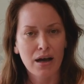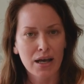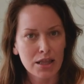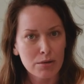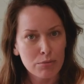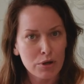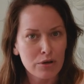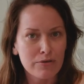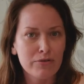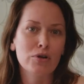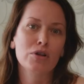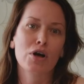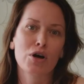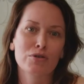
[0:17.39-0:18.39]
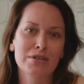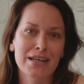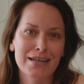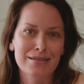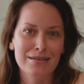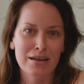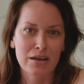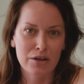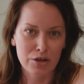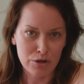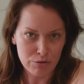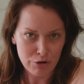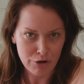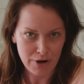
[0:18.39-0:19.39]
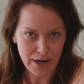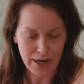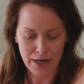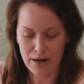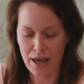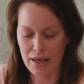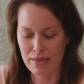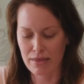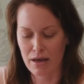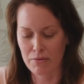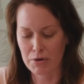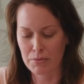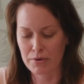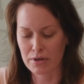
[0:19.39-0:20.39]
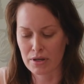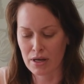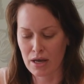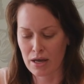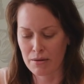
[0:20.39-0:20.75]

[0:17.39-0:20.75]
in the beautiful Odessa, Ukraine, I thought we would